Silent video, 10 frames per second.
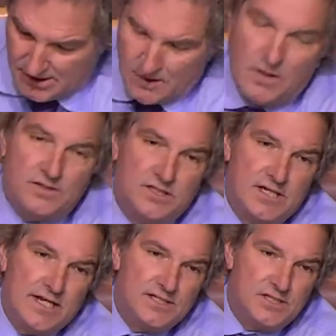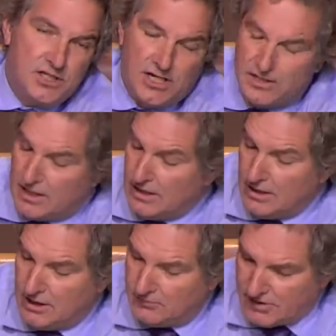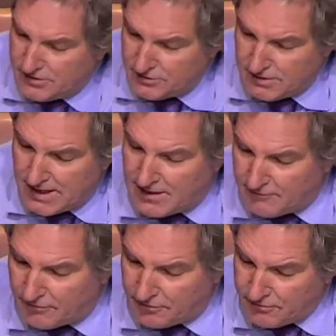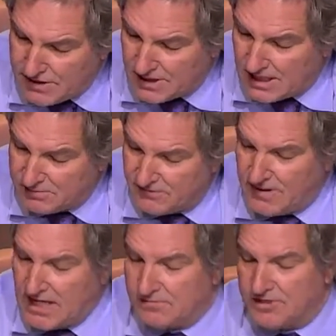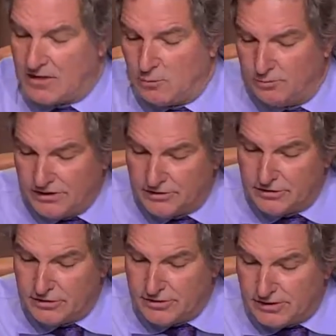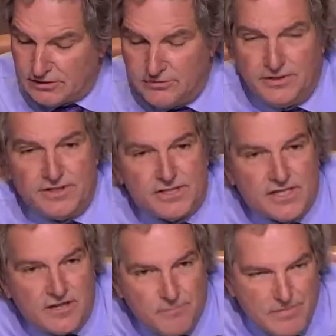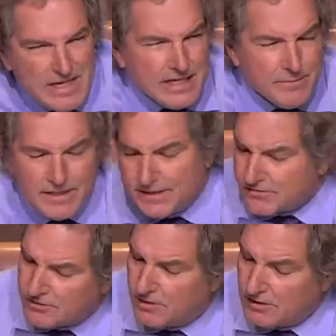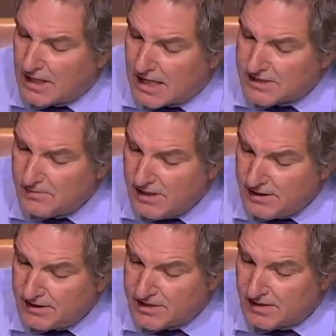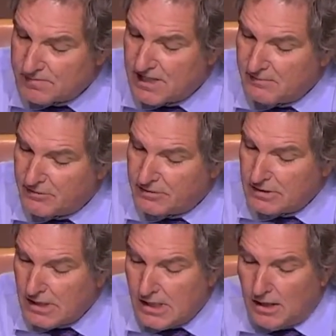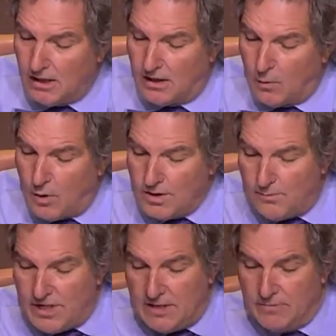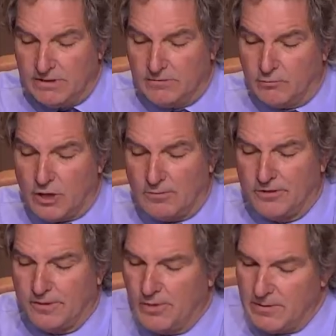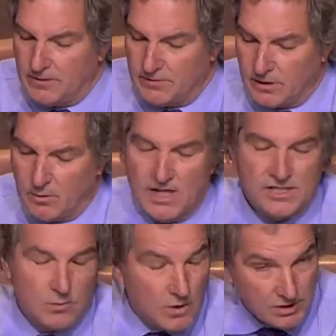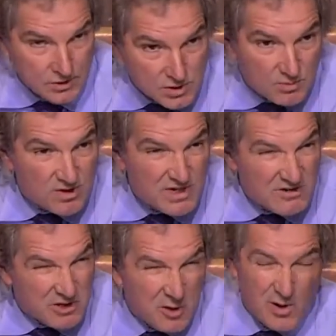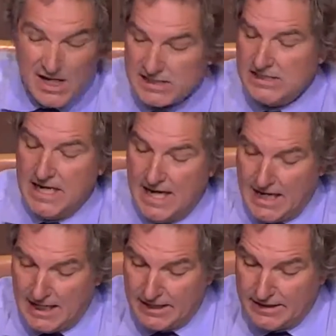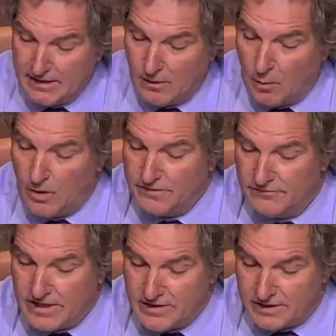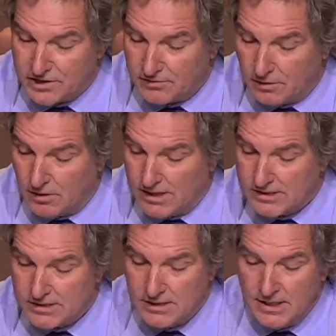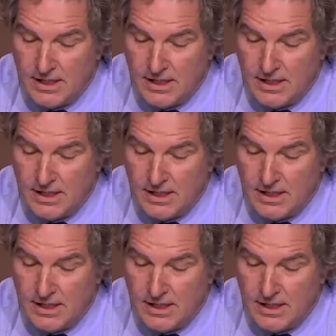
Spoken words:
On today's agenda, we do have three types of items that will be heard, including a set of meeting minutes from our last meeting in September, one abatement, property abatement request, one use permit request, and one variance request.